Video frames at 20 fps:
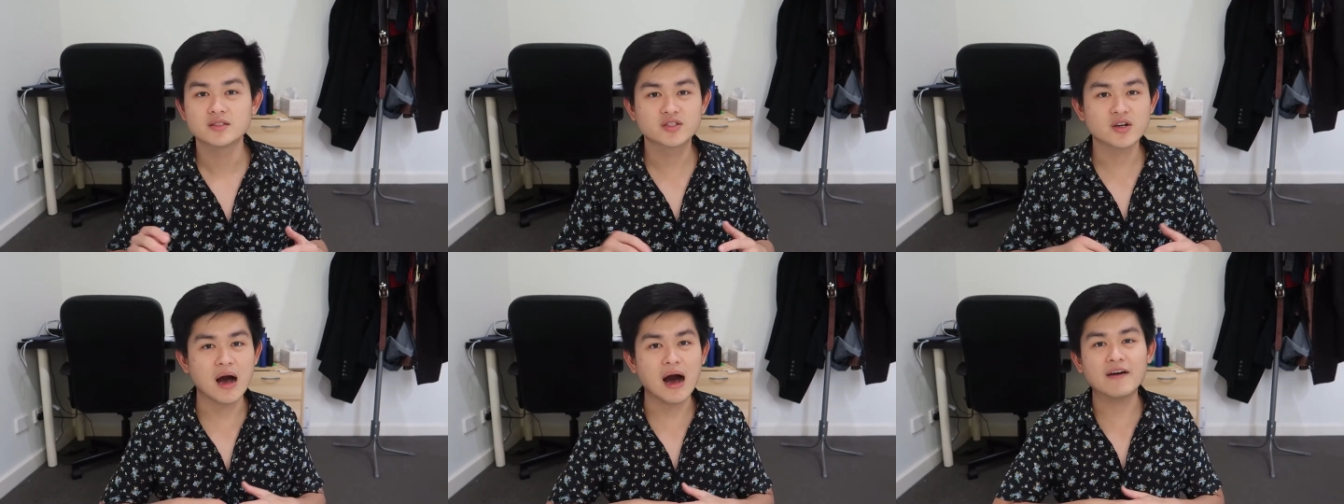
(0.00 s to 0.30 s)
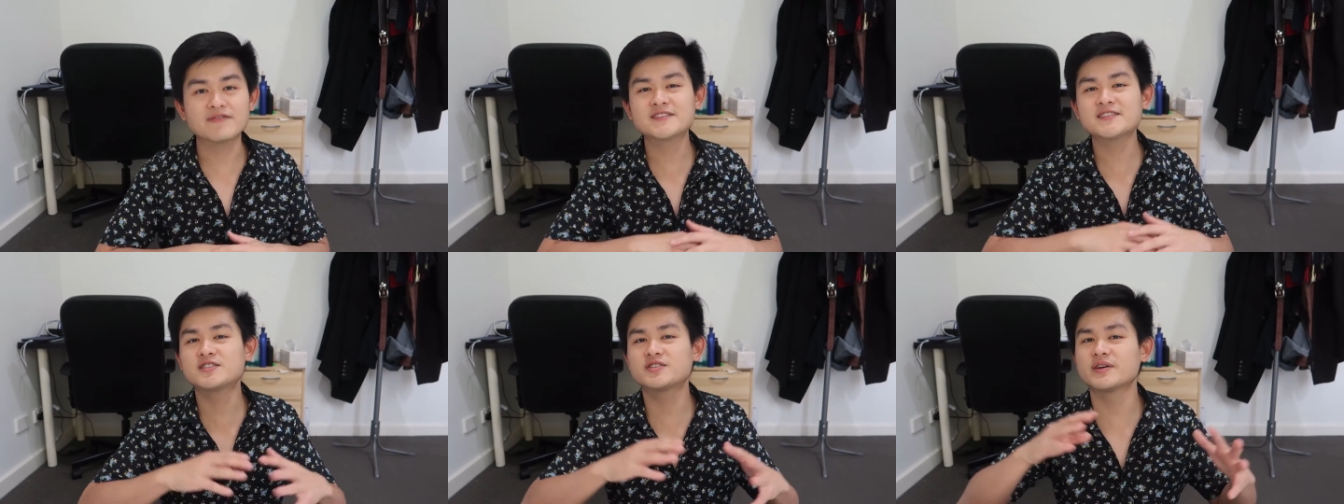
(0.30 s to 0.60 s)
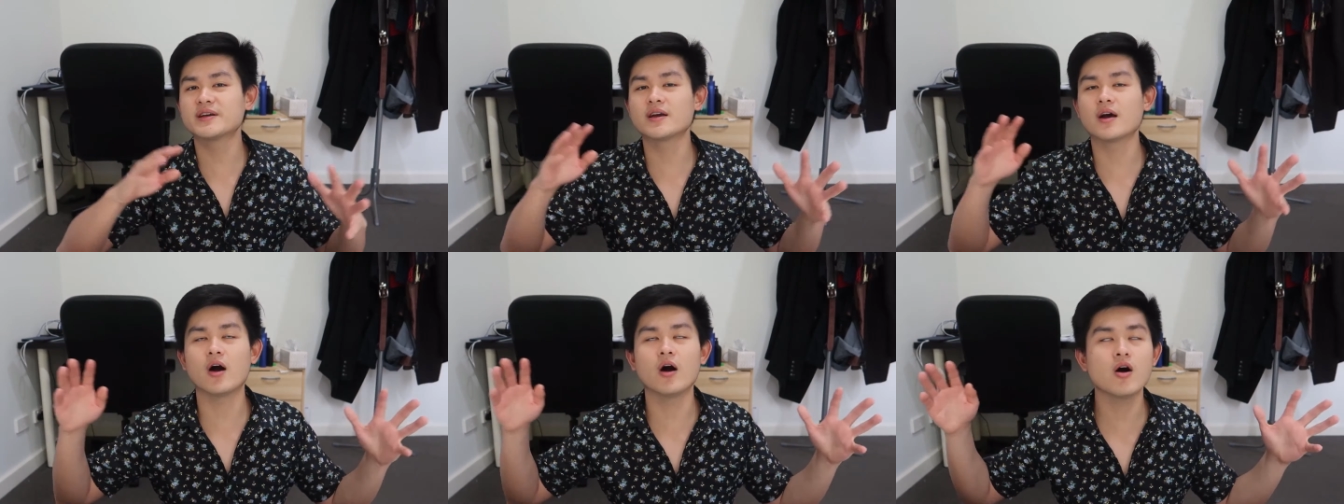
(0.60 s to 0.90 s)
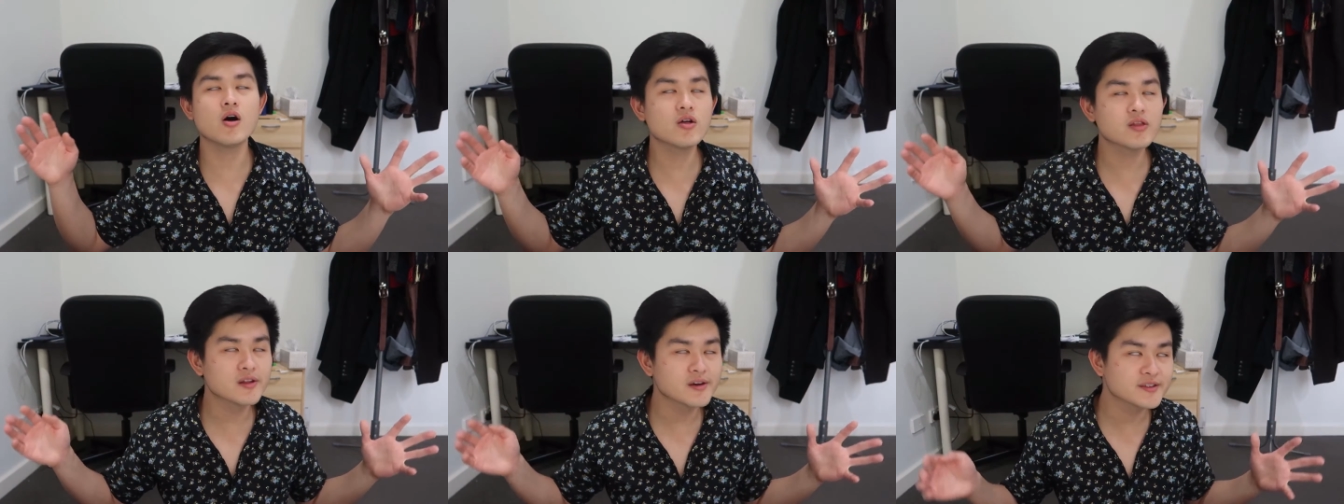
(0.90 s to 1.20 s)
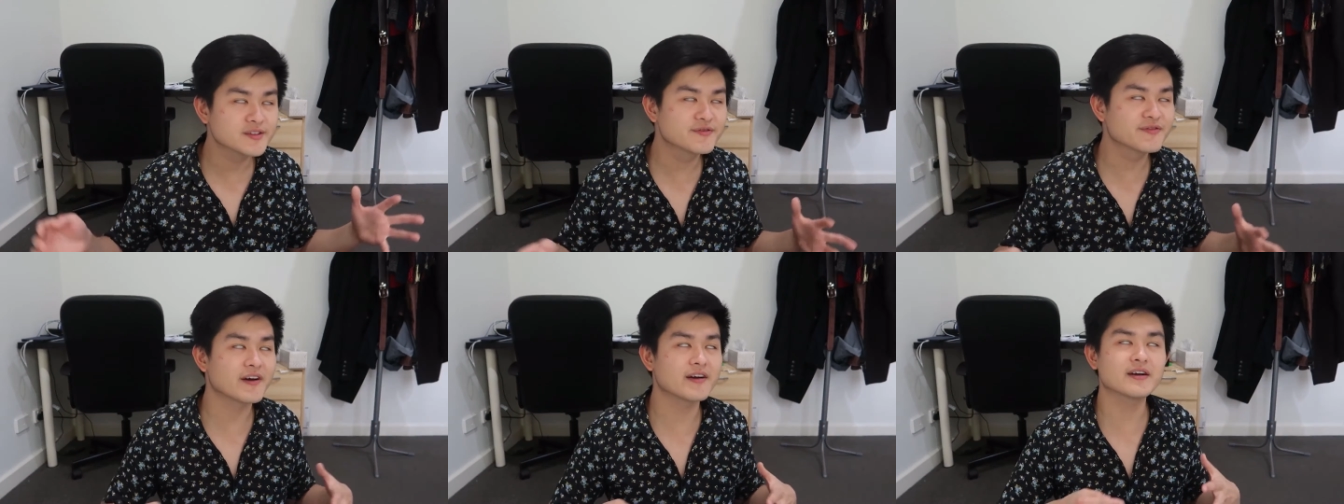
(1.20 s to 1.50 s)
So after doing all of
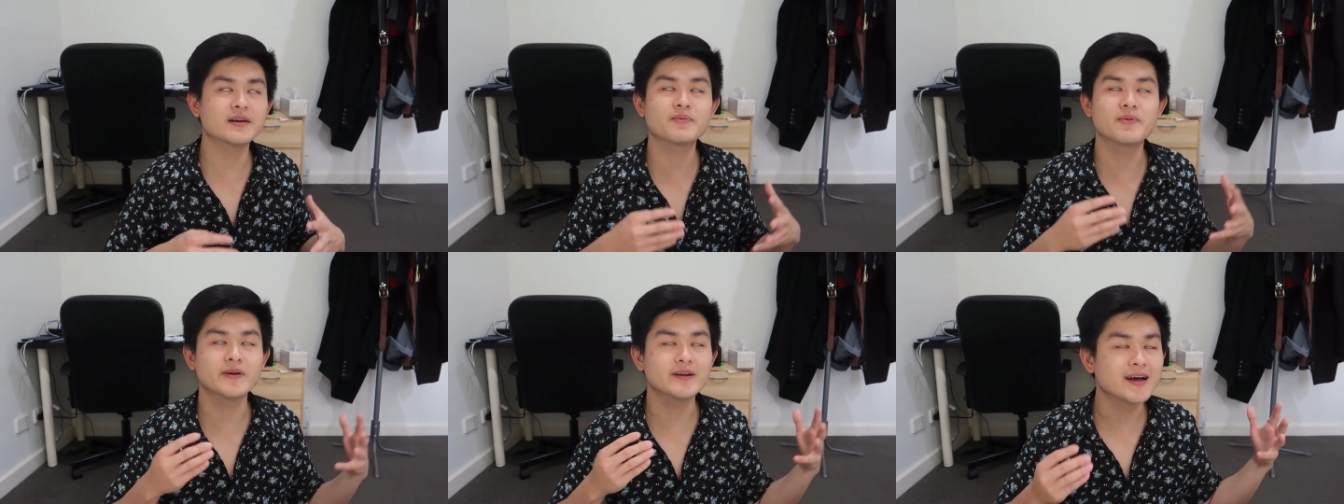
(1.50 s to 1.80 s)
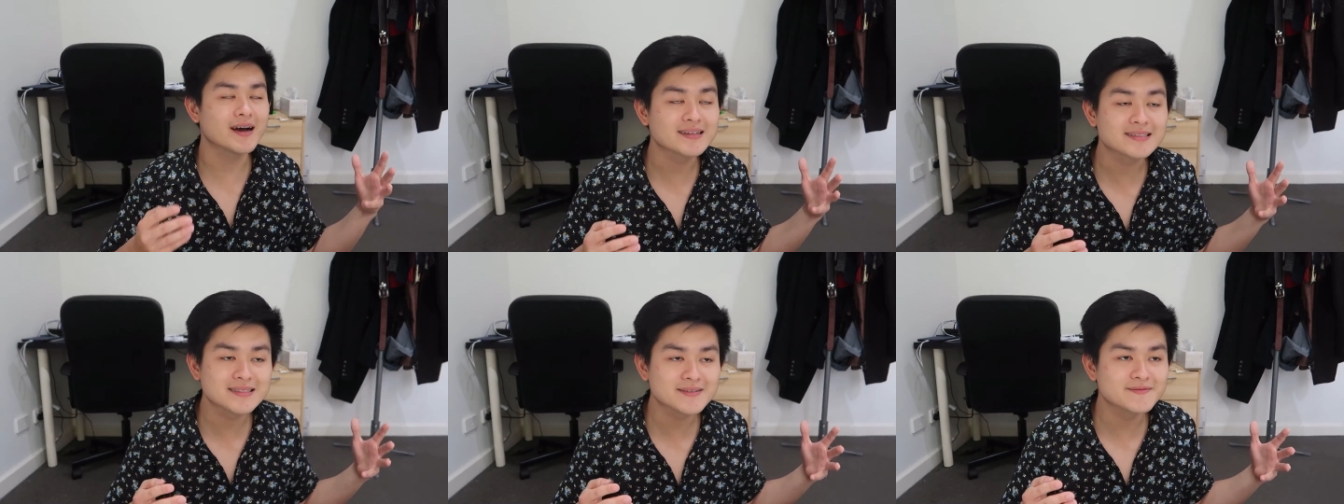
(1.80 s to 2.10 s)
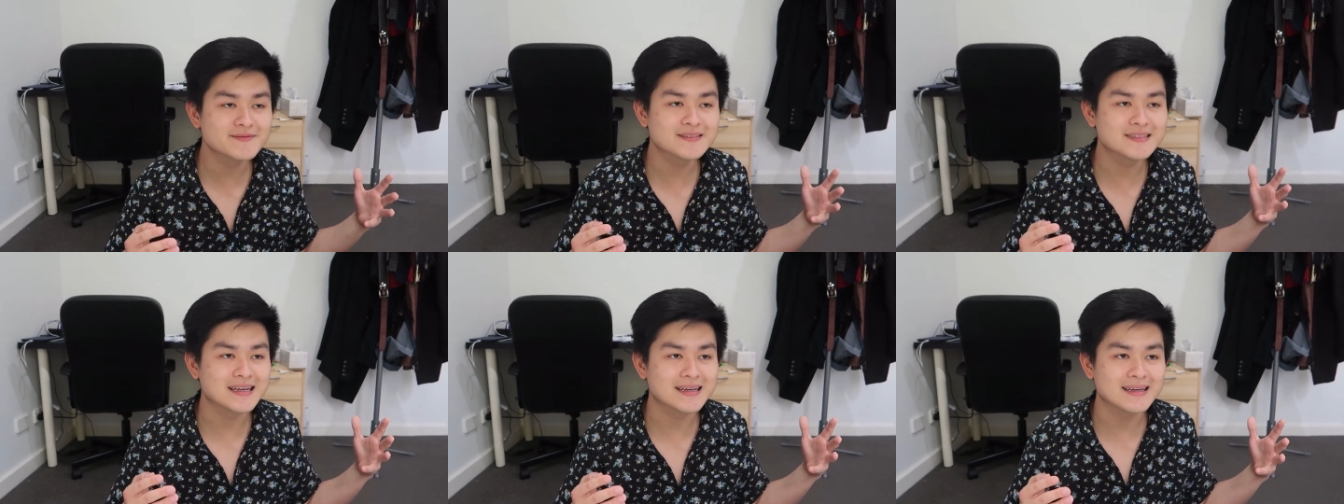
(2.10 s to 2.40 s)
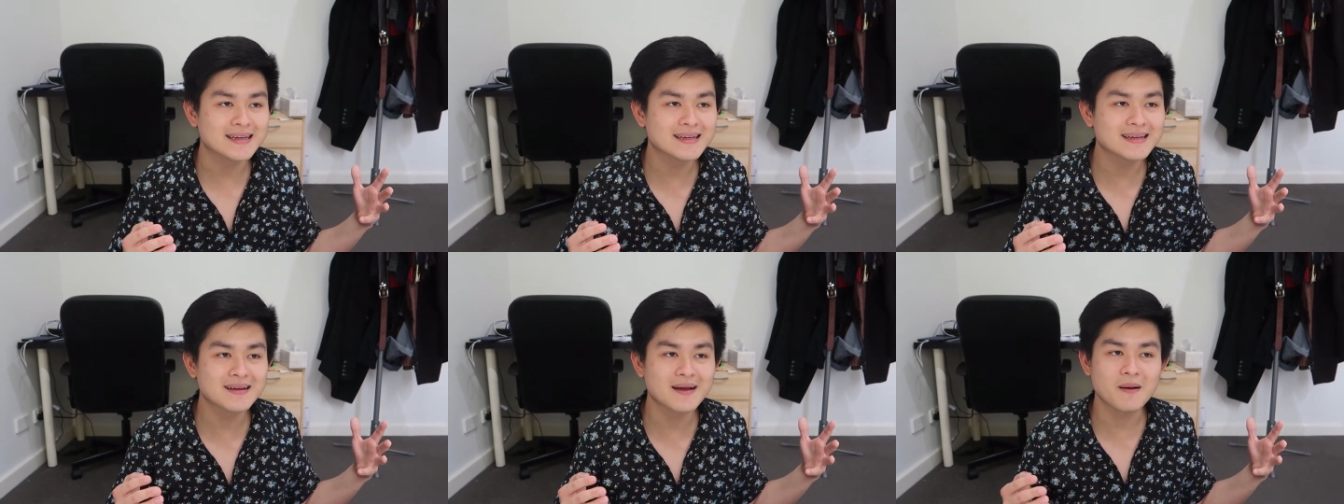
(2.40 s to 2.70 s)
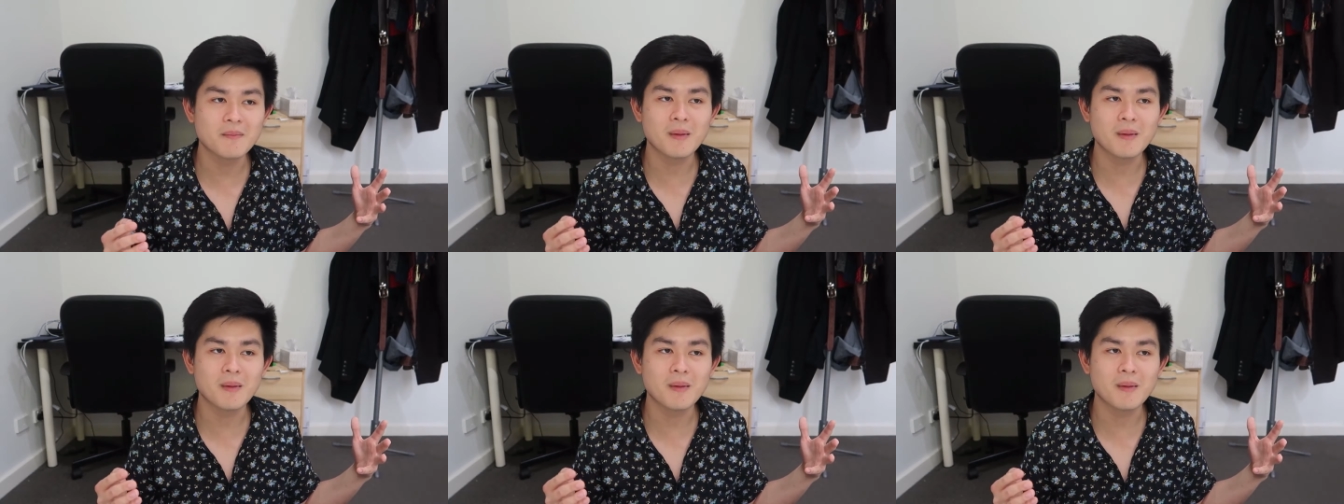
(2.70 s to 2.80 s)
those very productive thing,